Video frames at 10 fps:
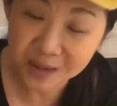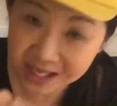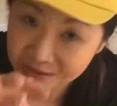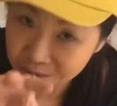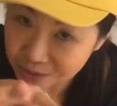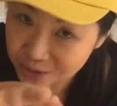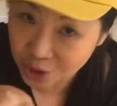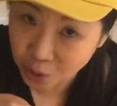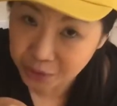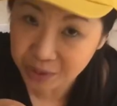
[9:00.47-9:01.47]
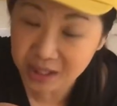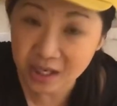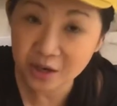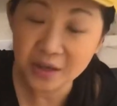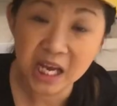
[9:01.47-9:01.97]
in those notes right
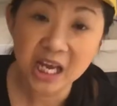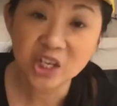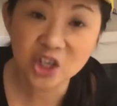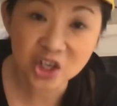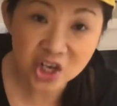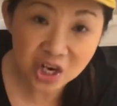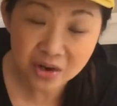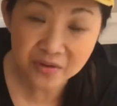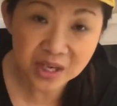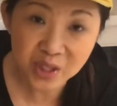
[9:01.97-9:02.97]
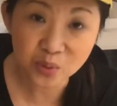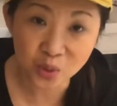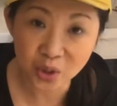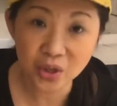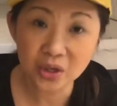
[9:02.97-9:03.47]
there. Share this
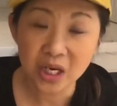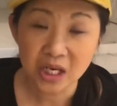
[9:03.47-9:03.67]
word